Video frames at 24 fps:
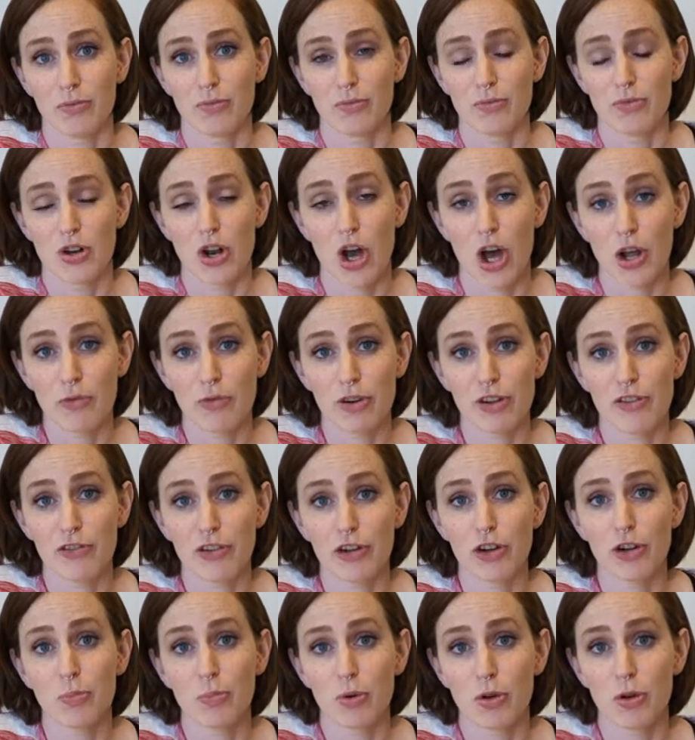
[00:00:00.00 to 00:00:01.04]

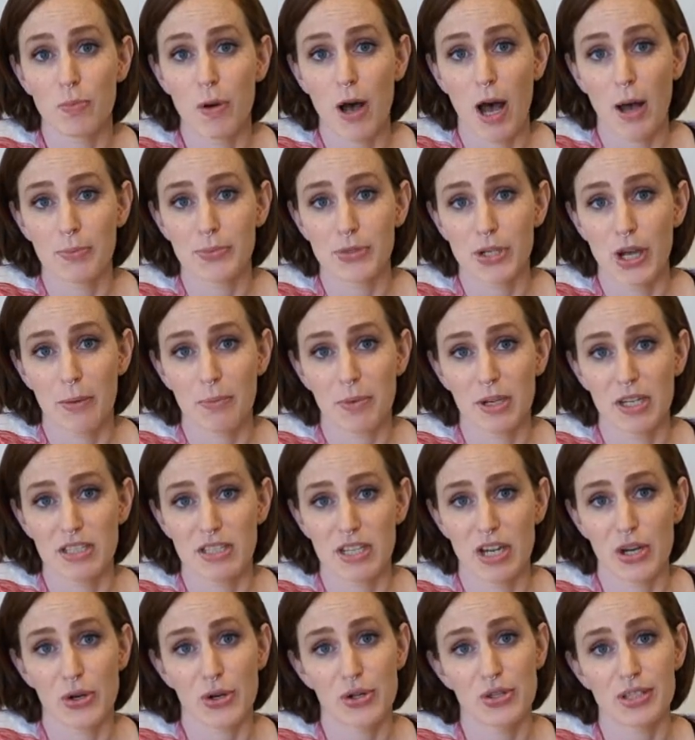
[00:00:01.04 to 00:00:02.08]
non-refillable pop-top
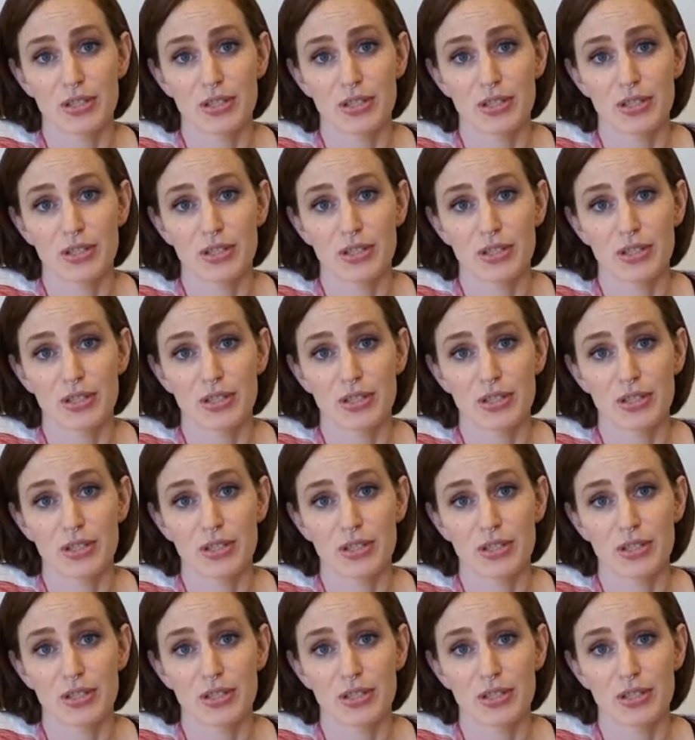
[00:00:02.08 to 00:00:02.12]
containers,